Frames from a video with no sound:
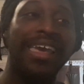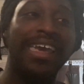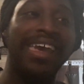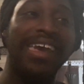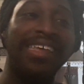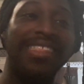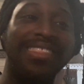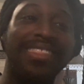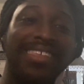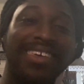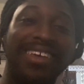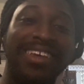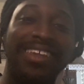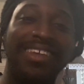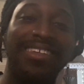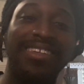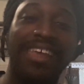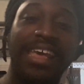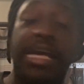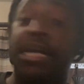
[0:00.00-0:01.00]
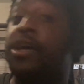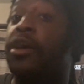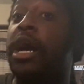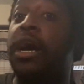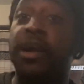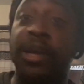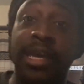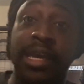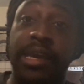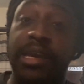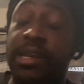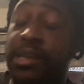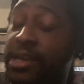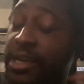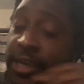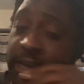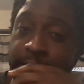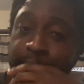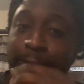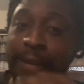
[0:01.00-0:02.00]
And then,
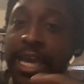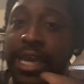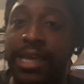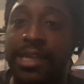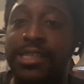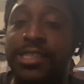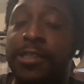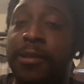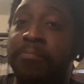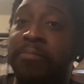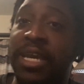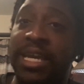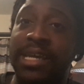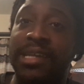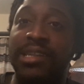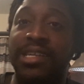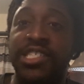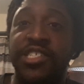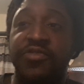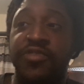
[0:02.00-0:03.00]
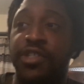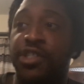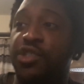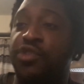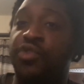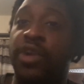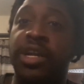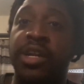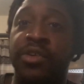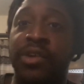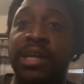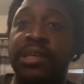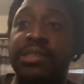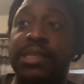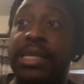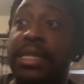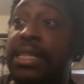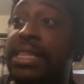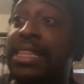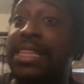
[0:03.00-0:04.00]
again, liken it to Becky Lynch versus Ronda
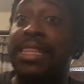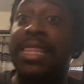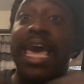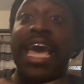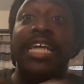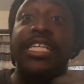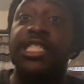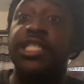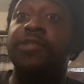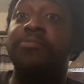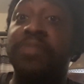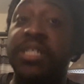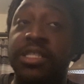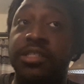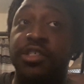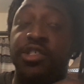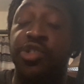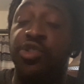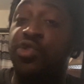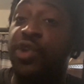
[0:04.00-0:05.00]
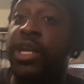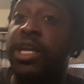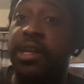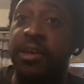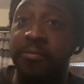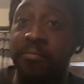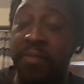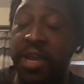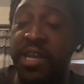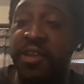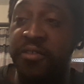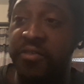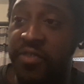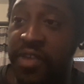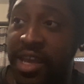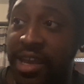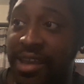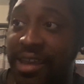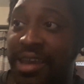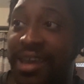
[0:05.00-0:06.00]
Rousey. That should be the straight-up main
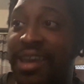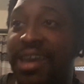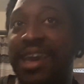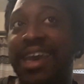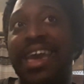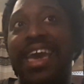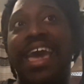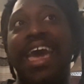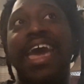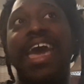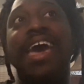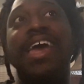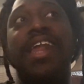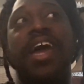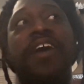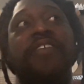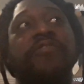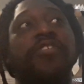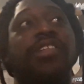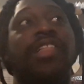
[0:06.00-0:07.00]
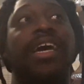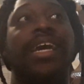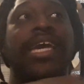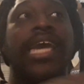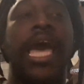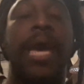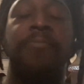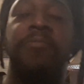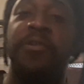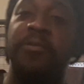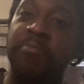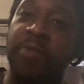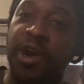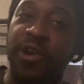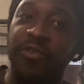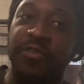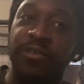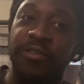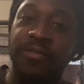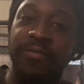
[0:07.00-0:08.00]
event. And I feel like Captain
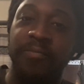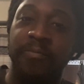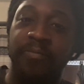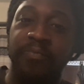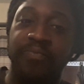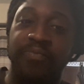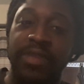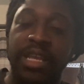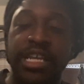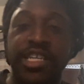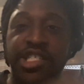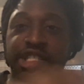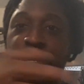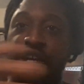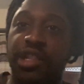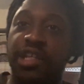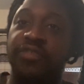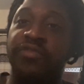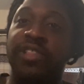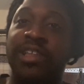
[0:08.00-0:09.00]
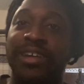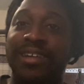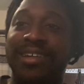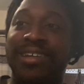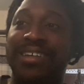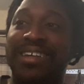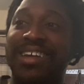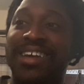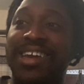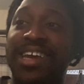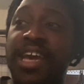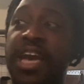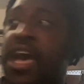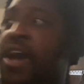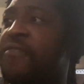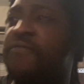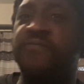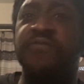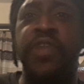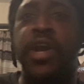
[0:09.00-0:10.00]
Marvel is Charlotte Flair.
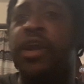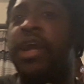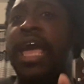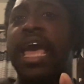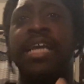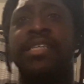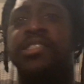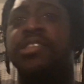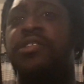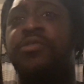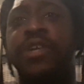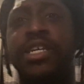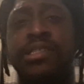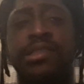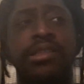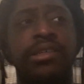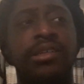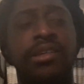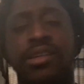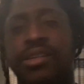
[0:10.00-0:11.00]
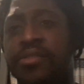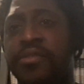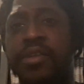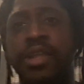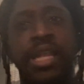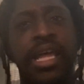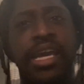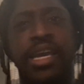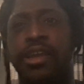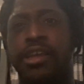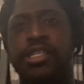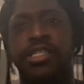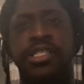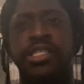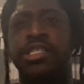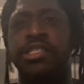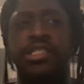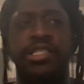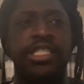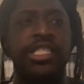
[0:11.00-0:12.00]
Very excellent wrestler. Like,
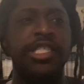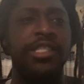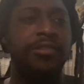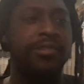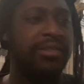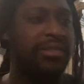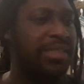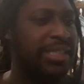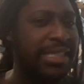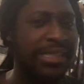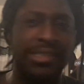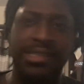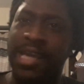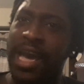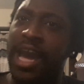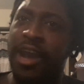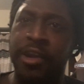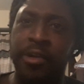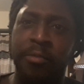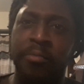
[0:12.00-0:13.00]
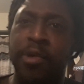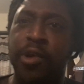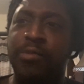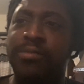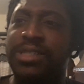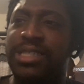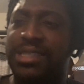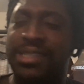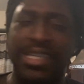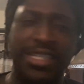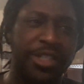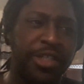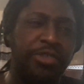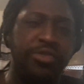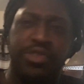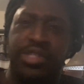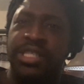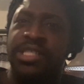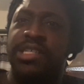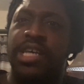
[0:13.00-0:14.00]
she's got her moments. Like,
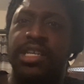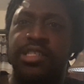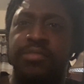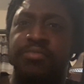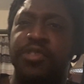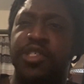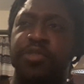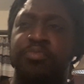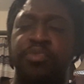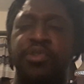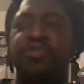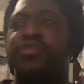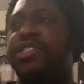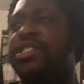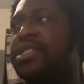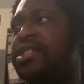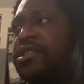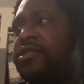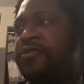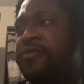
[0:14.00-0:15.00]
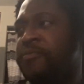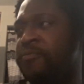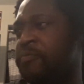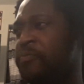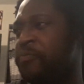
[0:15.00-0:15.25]
dude, she's awesome. She's proven herself.